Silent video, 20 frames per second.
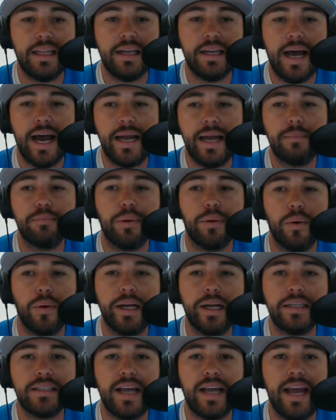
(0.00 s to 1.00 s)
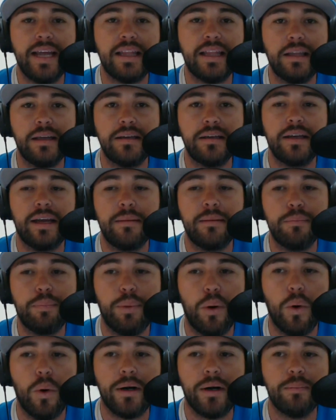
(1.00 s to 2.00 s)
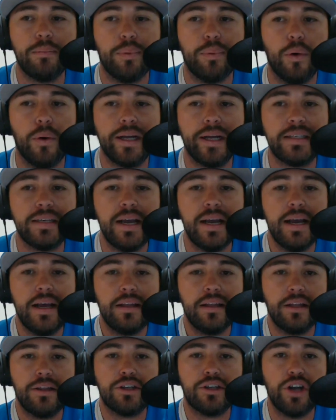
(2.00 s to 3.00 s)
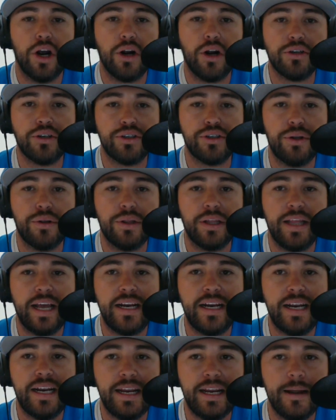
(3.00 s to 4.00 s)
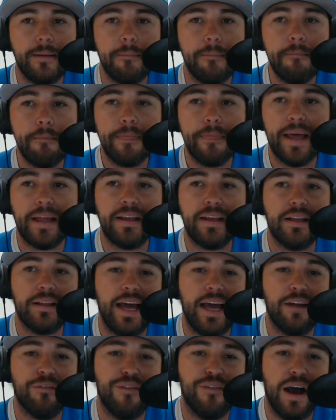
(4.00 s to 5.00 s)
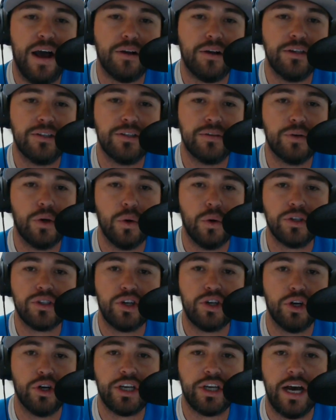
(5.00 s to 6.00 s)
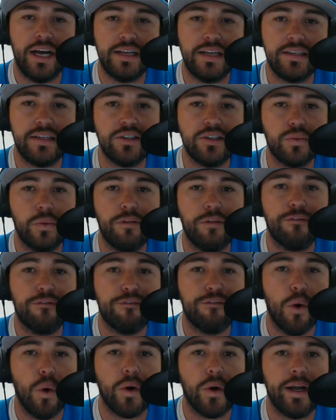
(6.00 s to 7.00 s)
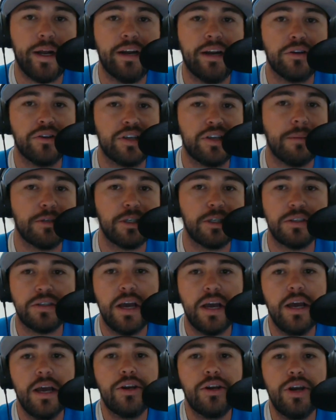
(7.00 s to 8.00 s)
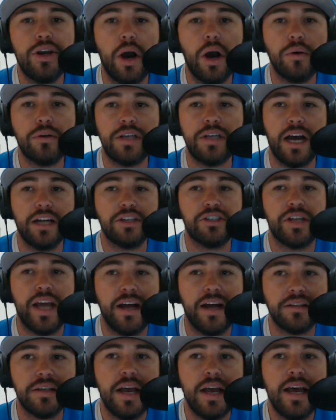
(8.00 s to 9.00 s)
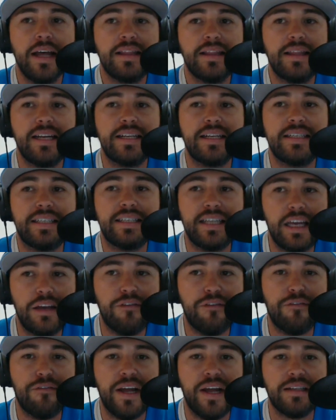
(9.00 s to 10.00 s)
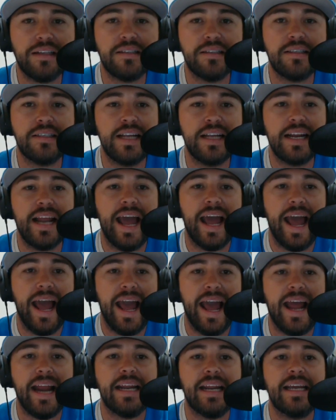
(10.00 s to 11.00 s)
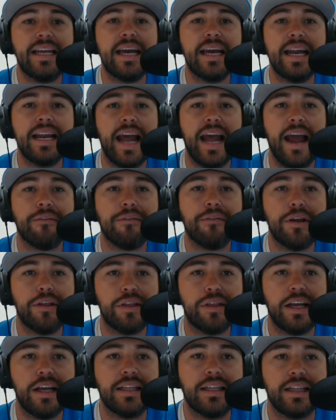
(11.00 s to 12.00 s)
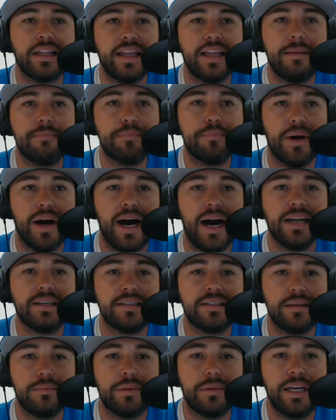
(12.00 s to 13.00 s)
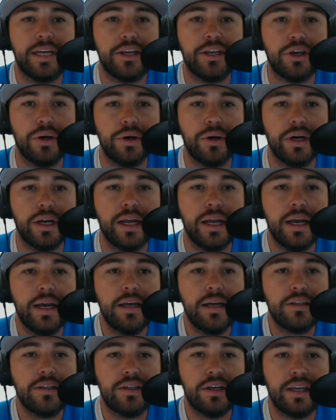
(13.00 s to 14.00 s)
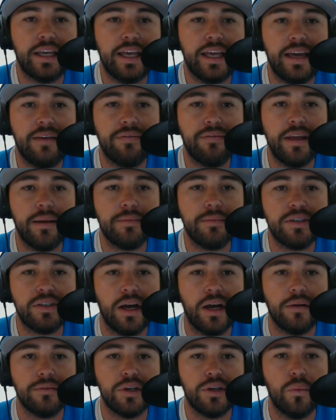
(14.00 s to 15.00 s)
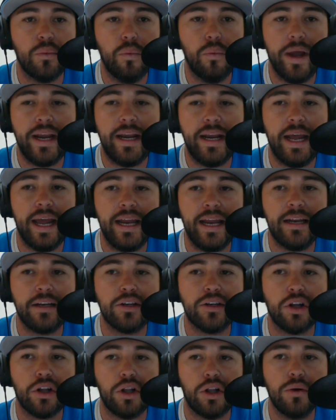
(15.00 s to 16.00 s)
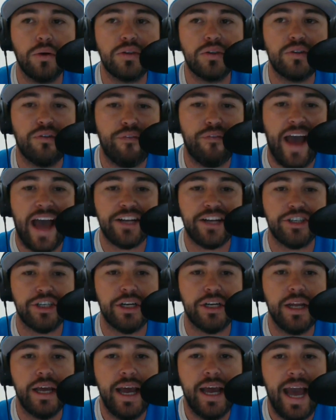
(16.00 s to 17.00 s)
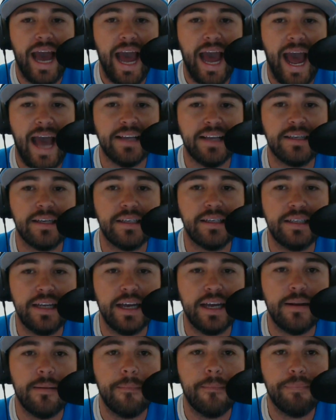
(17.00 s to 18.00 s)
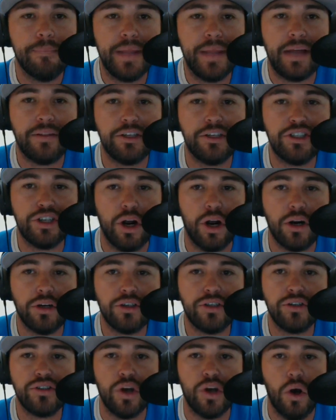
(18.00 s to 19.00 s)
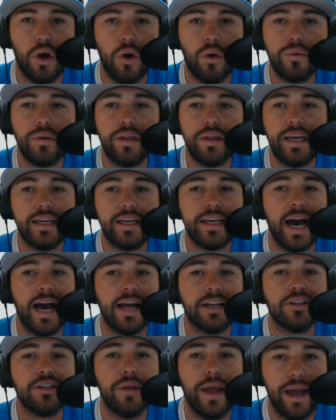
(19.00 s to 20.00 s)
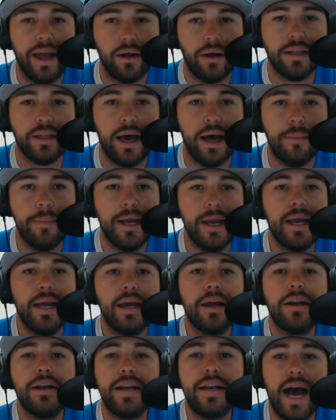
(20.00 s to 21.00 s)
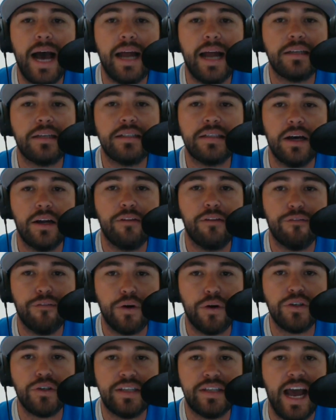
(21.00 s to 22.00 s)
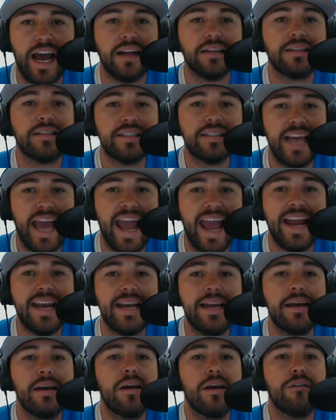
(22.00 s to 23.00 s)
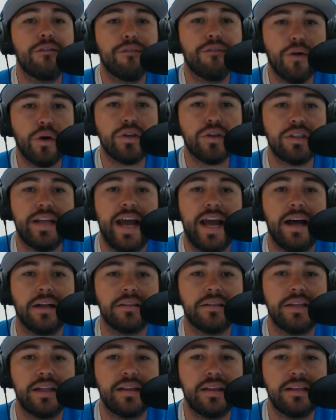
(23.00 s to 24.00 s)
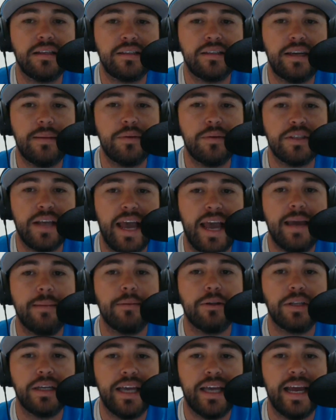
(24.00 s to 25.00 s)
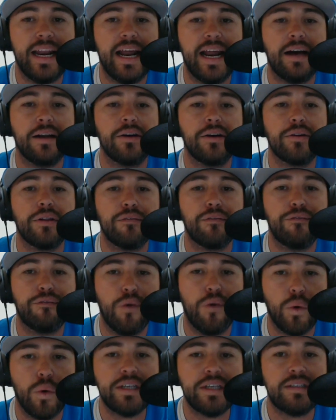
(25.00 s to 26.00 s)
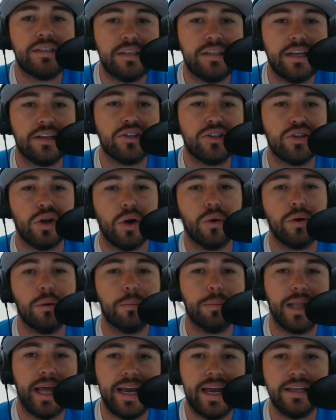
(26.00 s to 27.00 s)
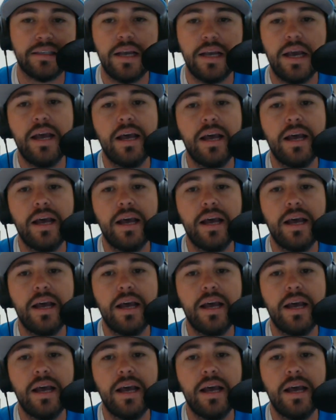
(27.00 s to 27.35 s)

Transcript: the 9 points and the important points that the Chargers knew that they needed. Now, the Atlanta Falcons, of course, Kirk Cousins with 4 interceptions, no touchdowns. The defense did any and everything that they possibly could to get themselves a win in close fashion as it did. Now, the Chargers only got held up, not a ton of first downs, 10 first downs that this team was able to get under the 46 total plays.